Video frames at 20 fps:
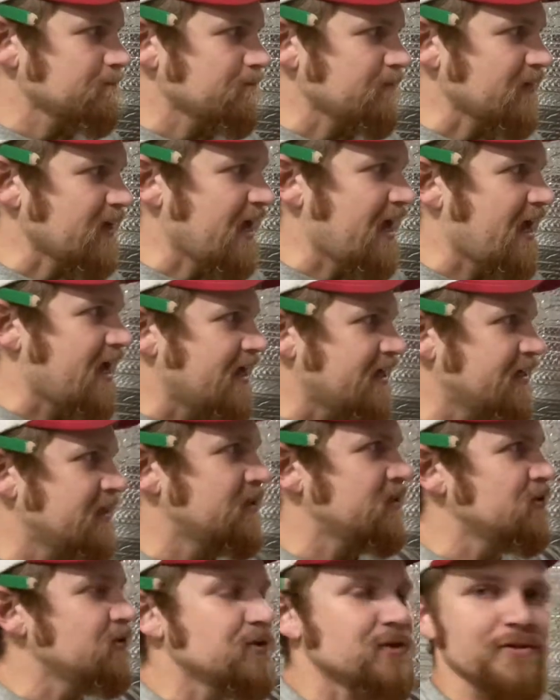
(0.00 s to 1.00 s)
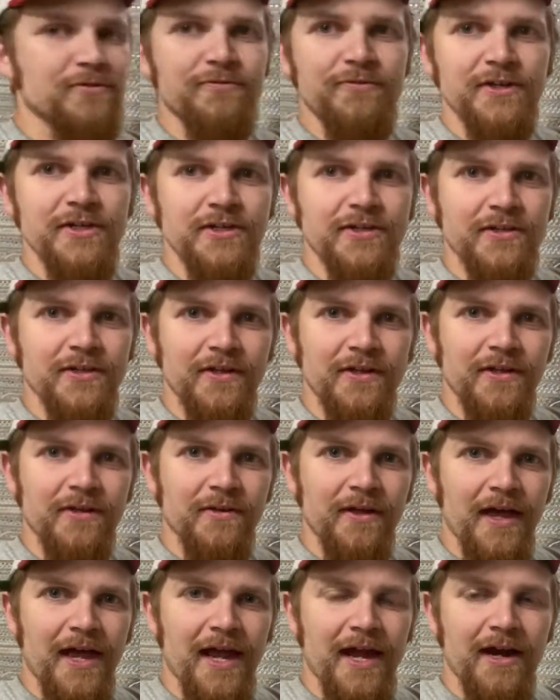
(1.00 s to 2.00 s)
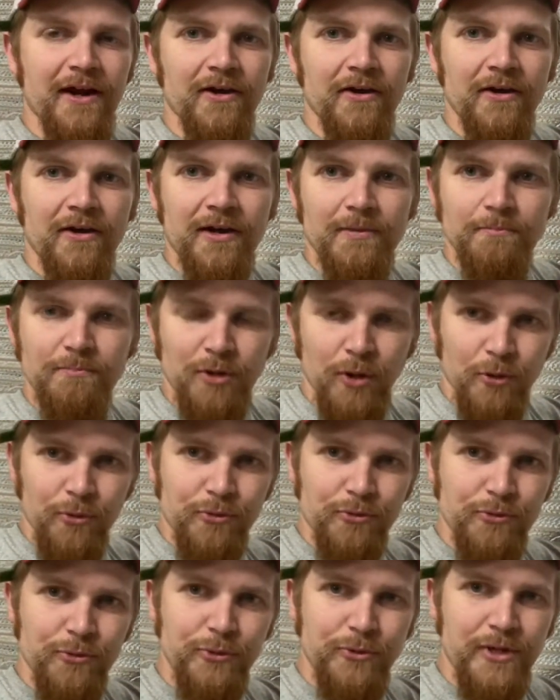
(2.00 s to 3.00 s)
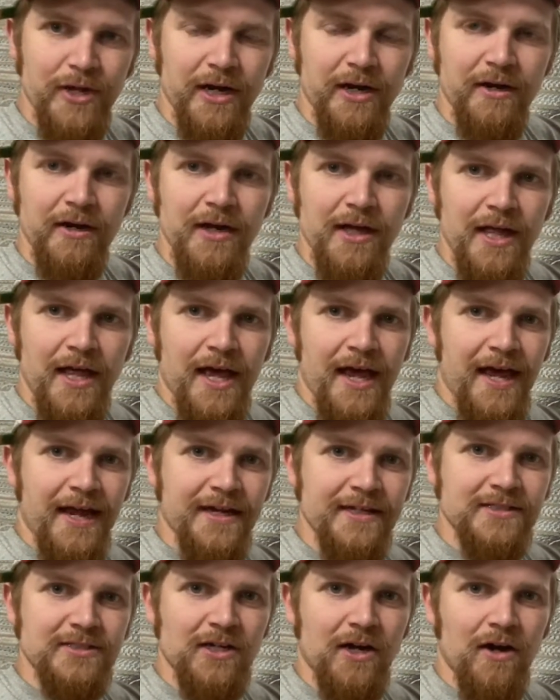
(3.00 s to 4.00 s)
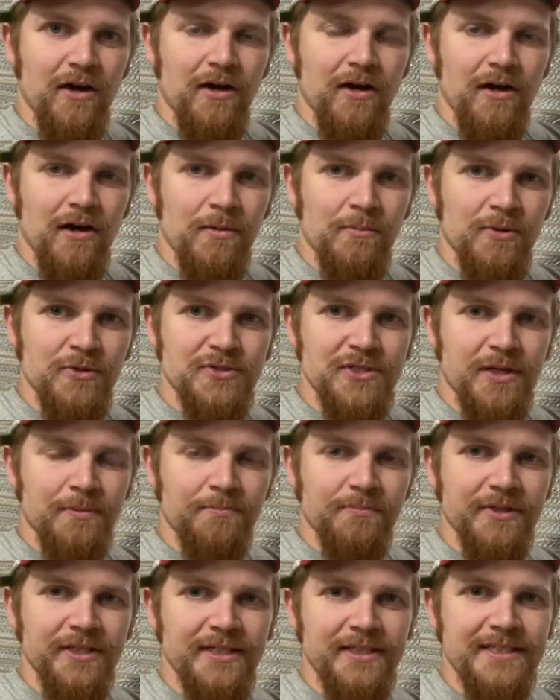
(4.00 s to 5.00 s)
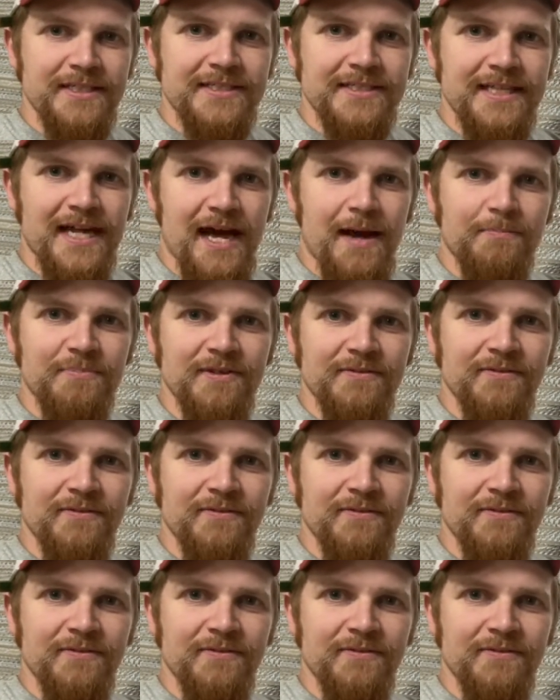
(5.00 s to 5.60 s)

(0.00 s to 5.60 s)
And you could feel air blow through there, and it's almost completely stopped.